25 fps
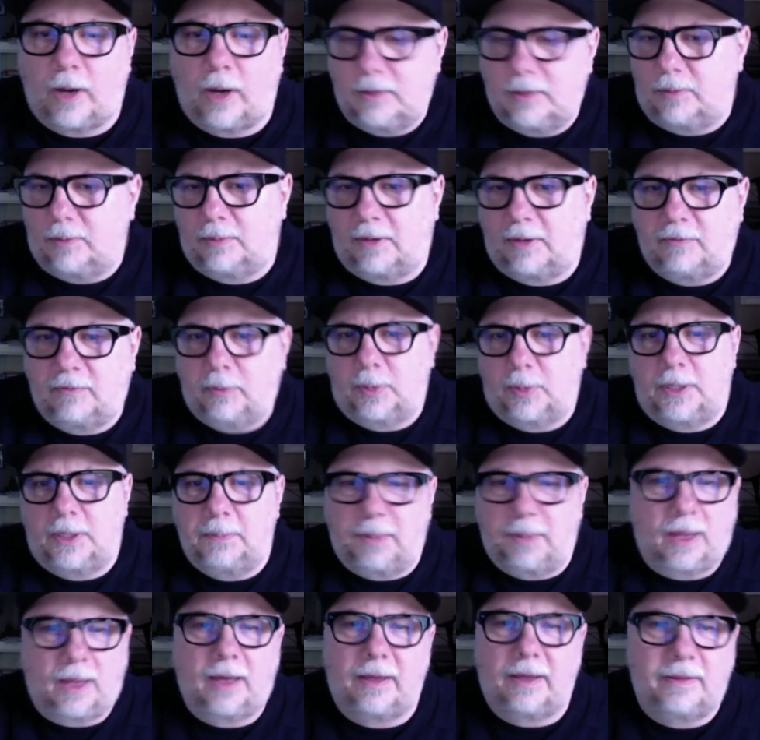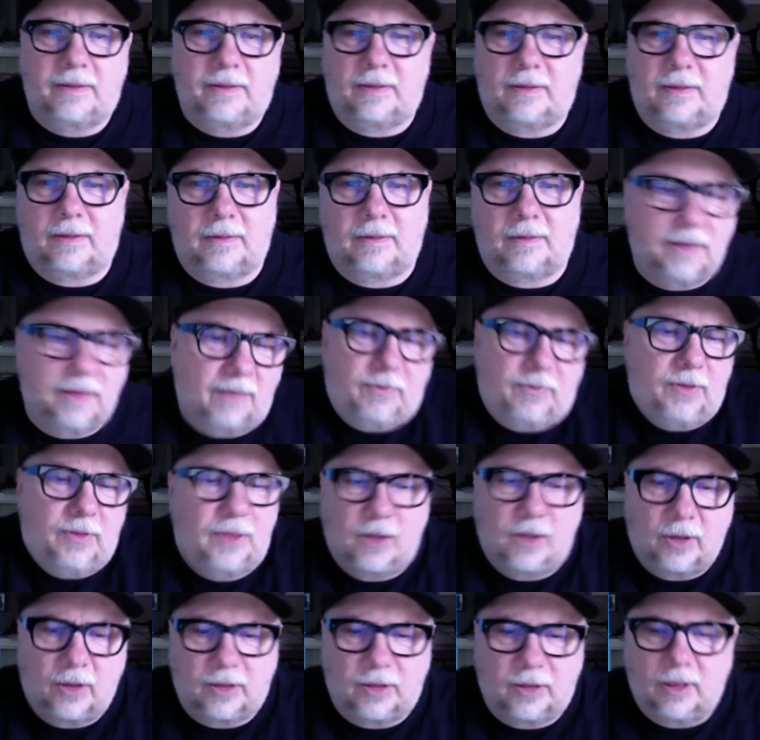Everybody yeah. buys
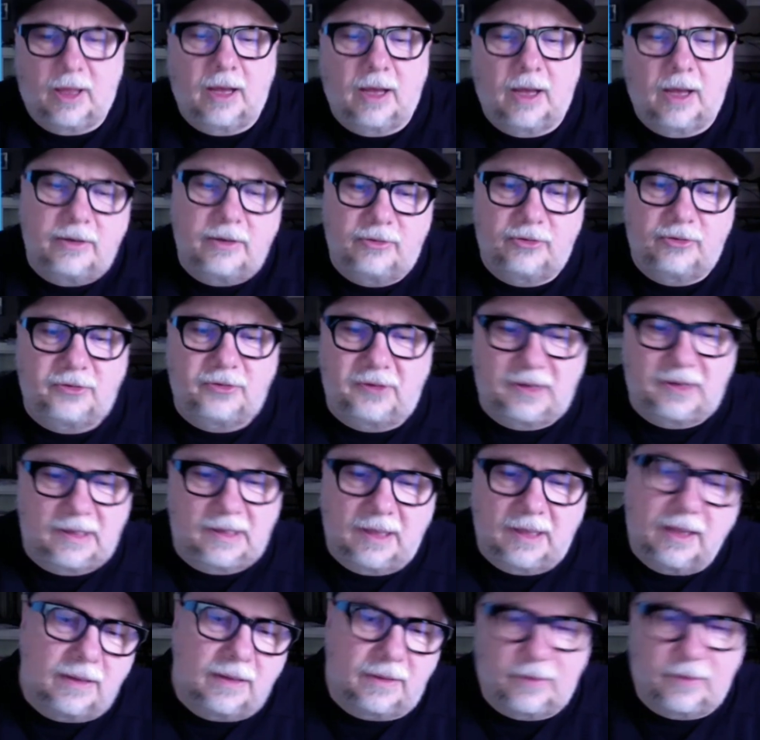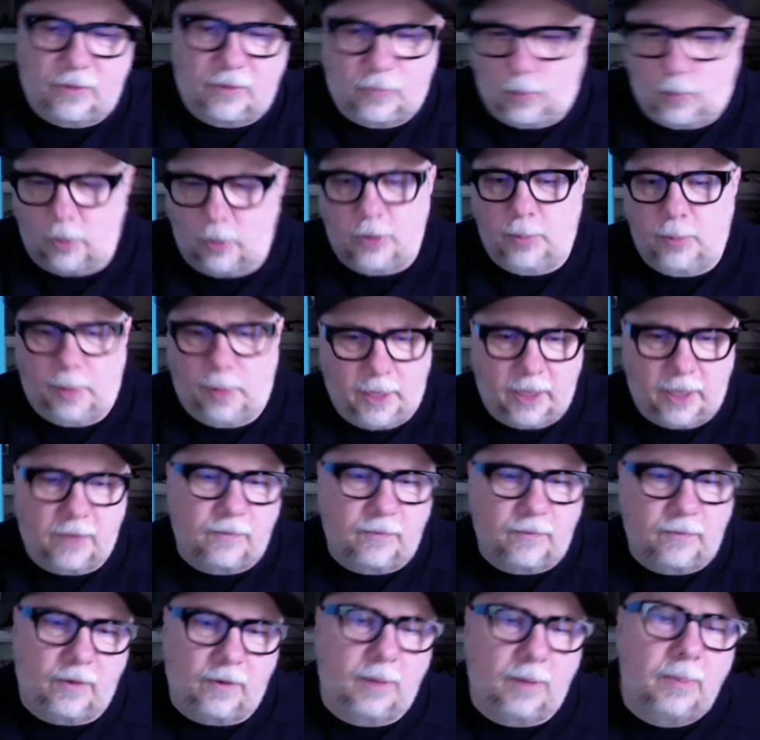everything online. Just this is where you buy it
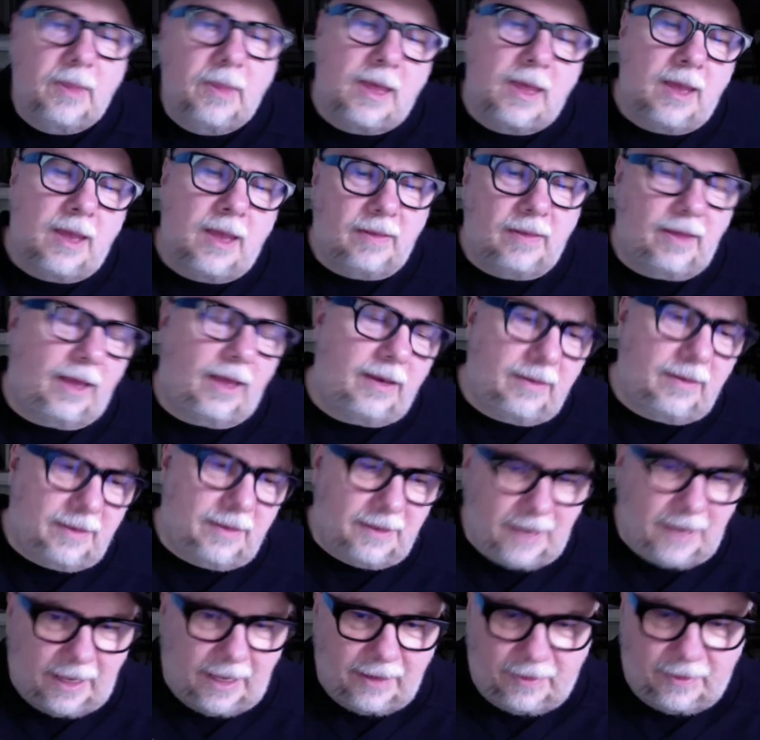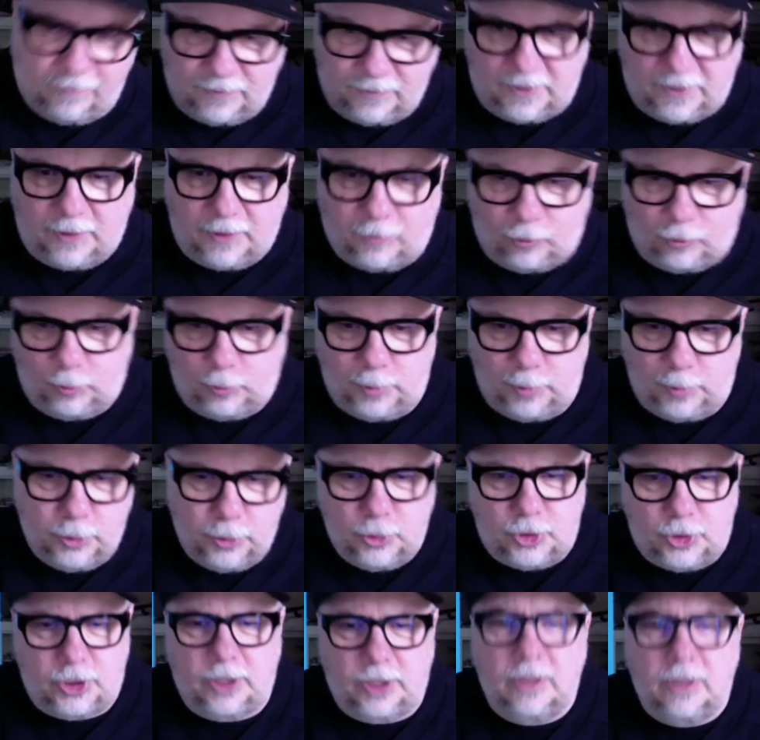from. The, the days of
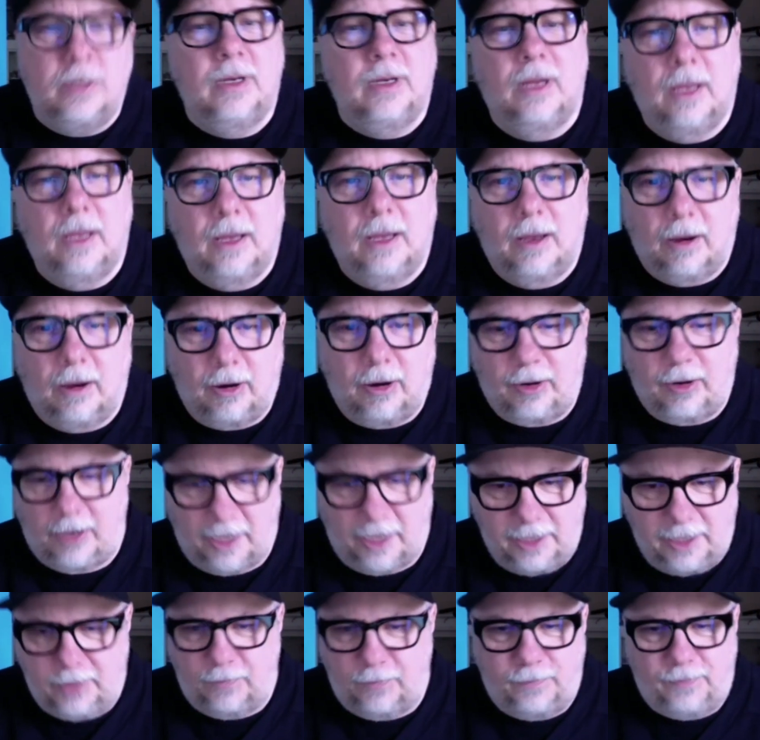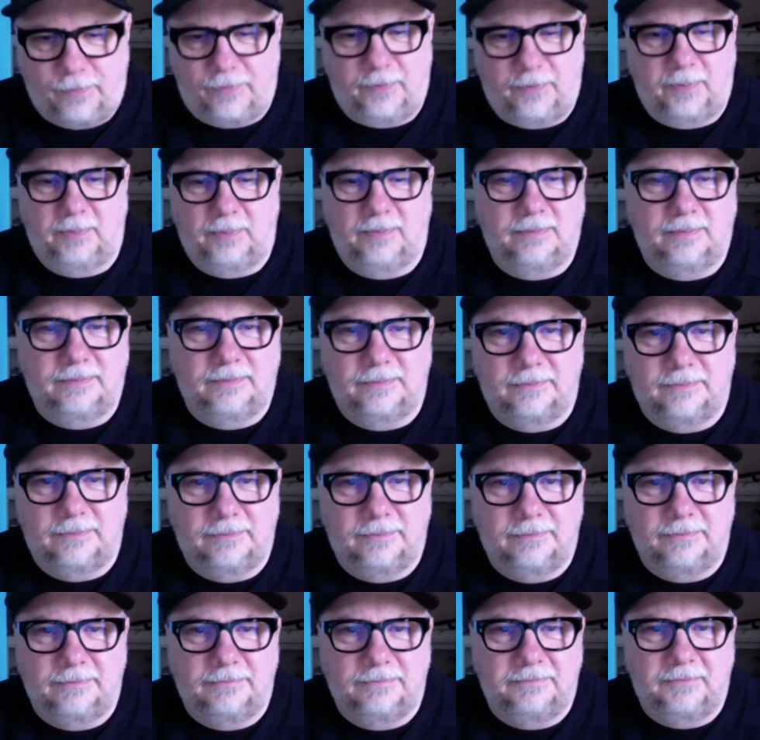distribution are kind of
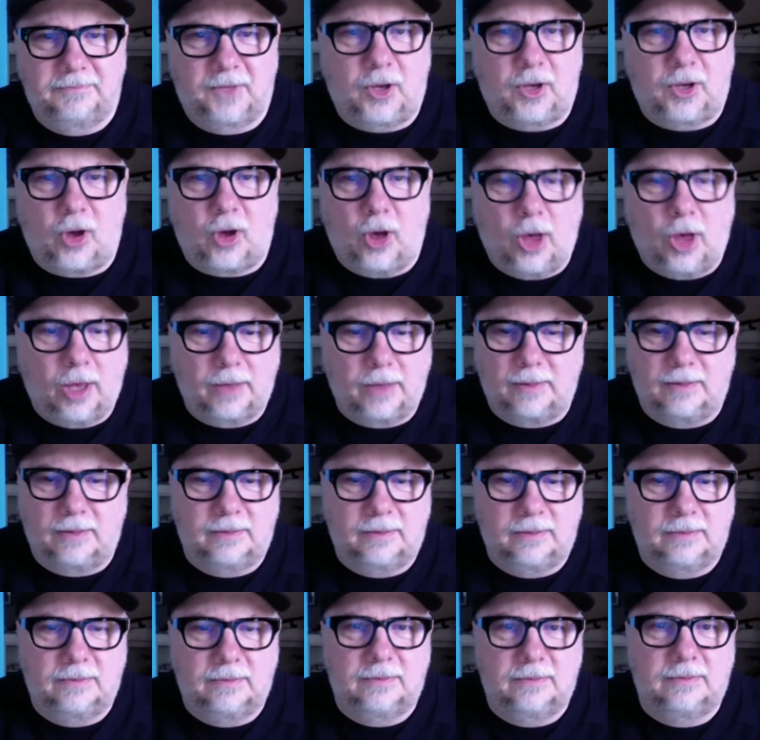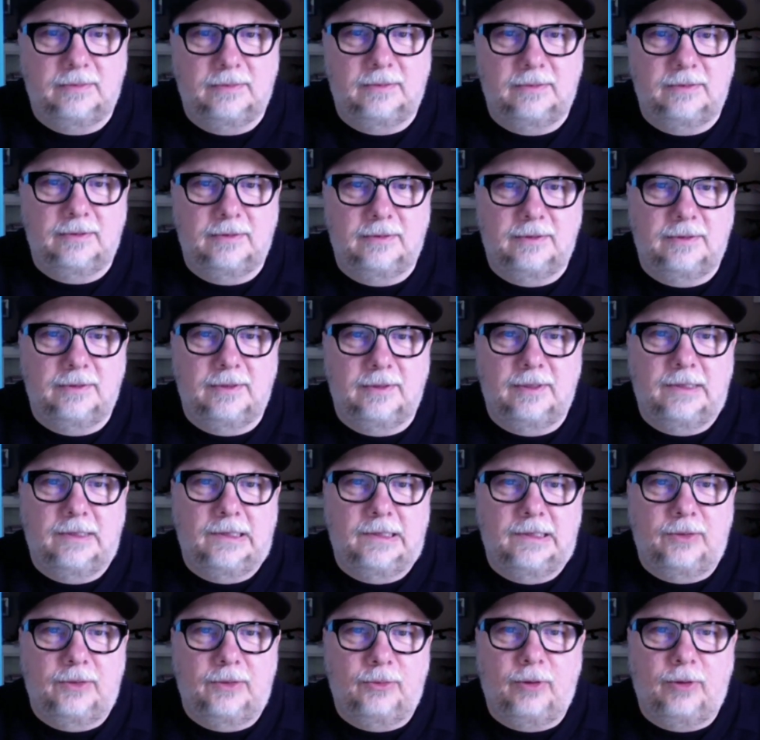gone,
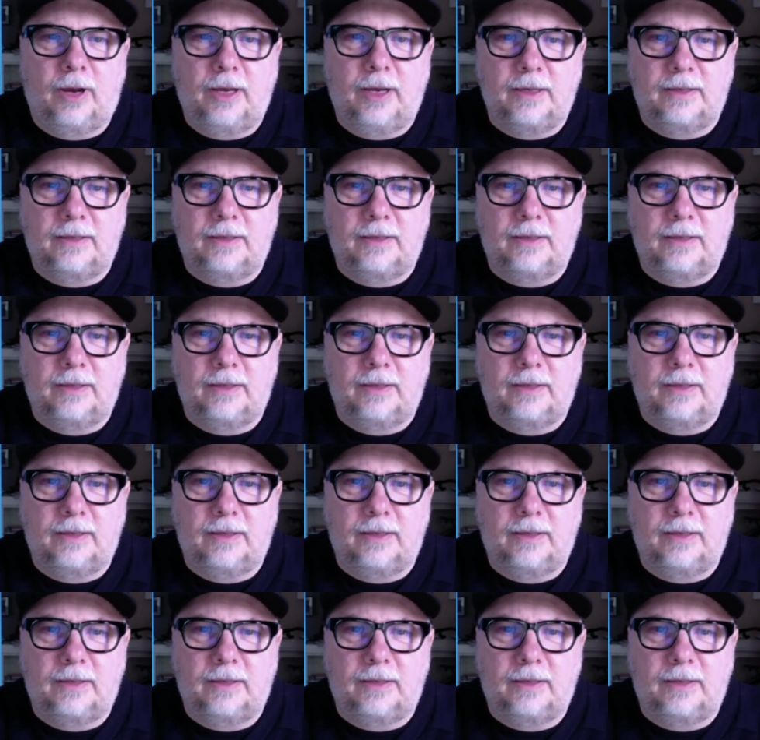right?